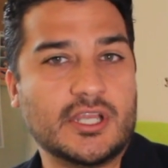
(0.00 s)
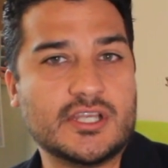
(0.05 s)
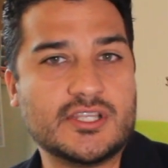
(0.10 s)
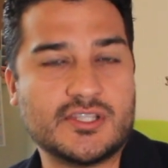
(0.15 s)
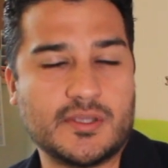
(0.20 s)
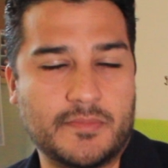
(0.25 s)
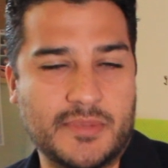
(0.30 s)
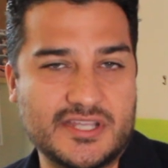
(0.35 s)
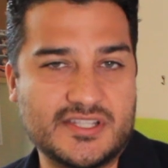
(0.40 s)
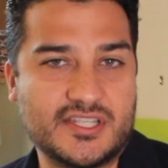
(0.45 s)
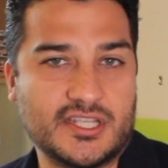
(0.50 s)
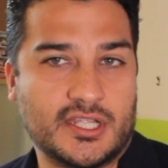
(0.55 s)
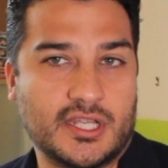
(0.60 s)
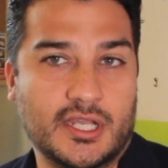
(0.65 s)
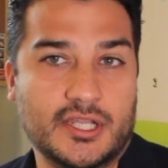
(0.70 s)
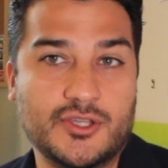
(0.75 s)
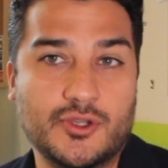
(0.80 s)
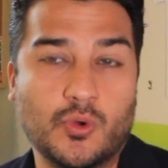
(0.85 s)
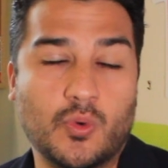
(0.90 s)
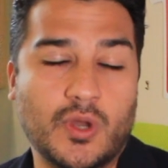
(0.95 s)
So
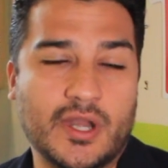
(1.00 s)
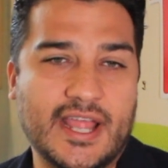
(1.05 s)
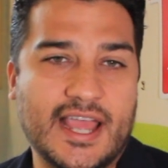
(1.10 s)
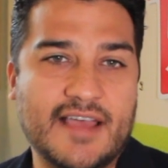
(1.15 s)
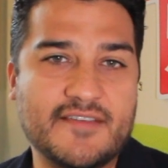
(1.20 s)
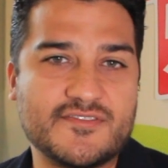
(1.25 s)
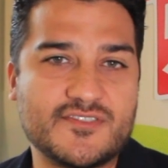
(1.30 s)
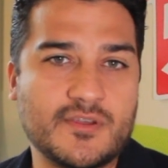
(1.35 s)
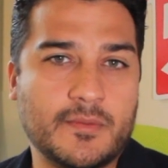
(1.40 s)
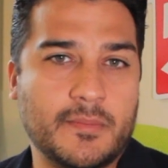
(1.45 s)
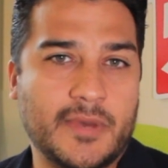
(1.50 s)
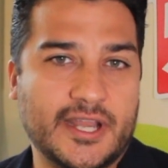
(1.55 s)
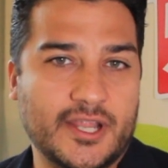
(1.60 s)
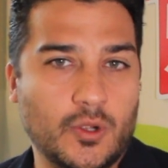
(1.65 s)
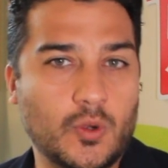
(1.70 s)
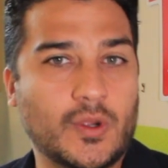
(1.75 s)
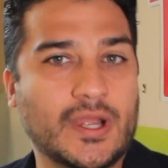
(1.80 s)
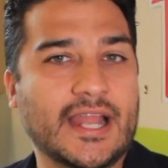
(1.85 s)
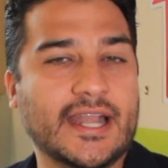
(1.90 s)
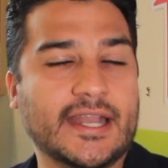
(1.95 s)
basically you want to have somebody
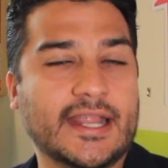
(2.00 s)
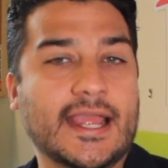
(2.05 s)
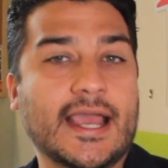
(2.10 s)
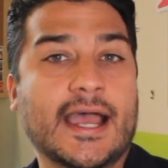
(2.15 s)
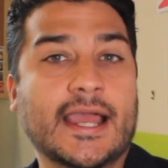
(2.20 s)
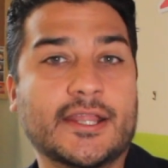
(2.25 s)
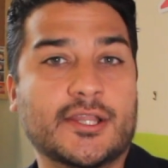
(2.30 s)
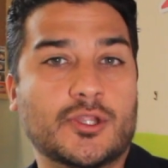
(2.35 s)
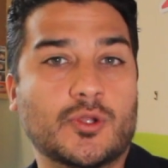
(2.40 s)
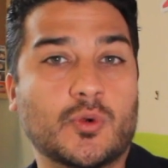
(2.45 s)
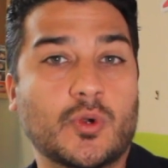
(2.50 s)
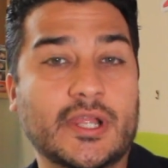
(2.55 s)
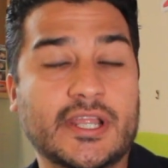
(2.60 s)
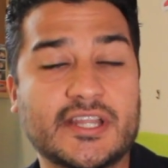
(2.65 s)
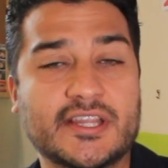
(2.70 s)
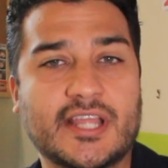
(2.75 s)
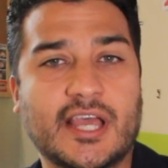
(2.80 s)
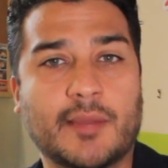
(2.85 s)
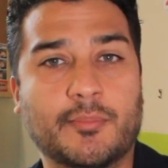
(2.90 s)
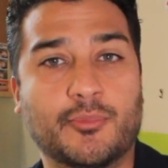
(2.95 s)
who can guide you
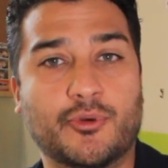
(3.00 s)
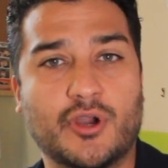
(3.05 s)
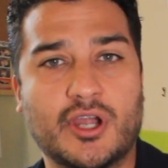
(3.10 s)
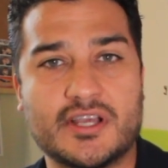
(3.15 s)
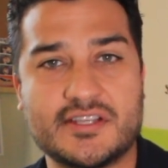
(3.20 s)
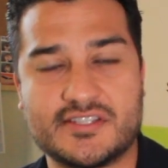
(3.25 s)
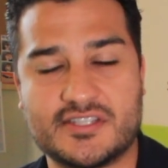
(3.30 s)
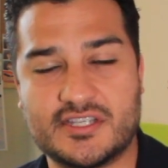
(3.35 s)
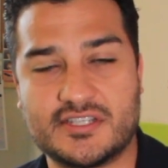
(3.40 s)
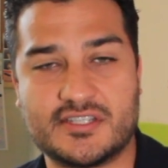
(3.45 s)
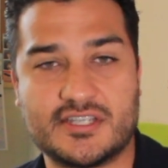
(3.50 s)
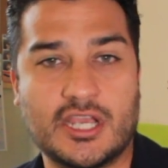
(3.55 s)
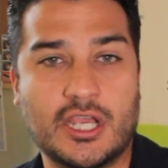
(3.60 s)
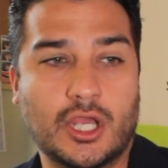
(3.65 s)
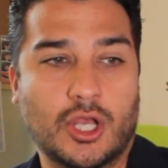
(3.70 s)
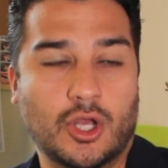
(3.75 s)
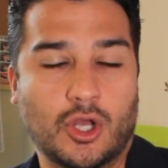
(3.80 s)
in that process.